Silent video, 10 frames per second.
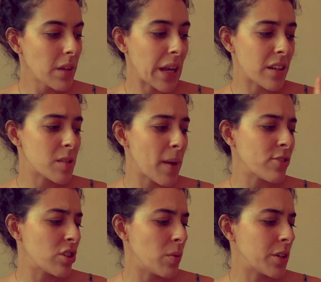And
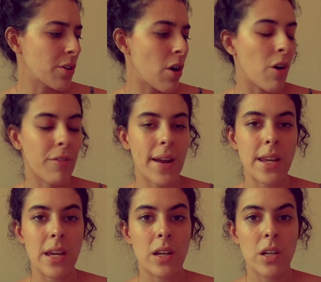especially when you're
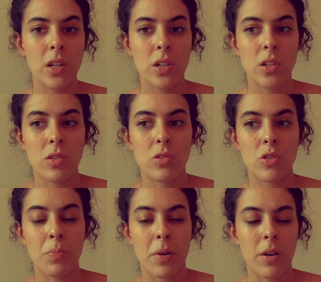already
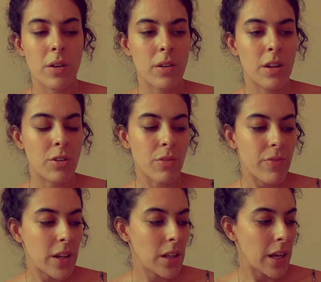super in your
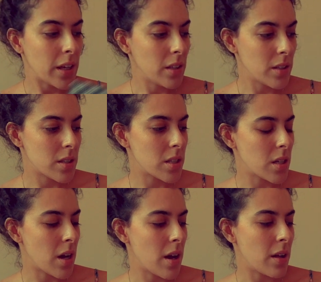feelings,
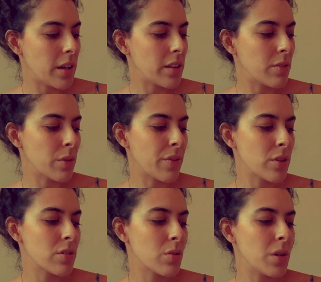like the
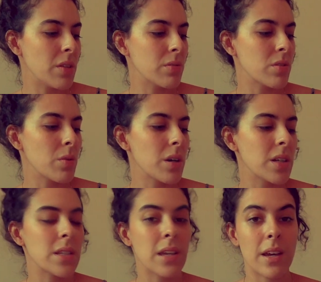reverse Queen of
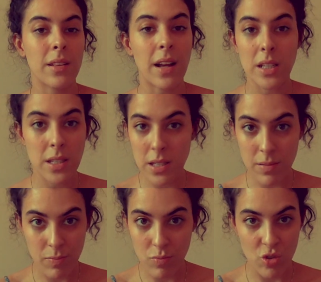Swords, like
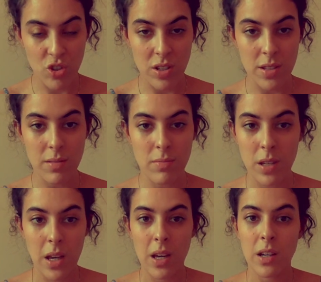that's just
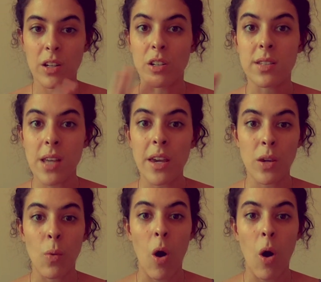going to set you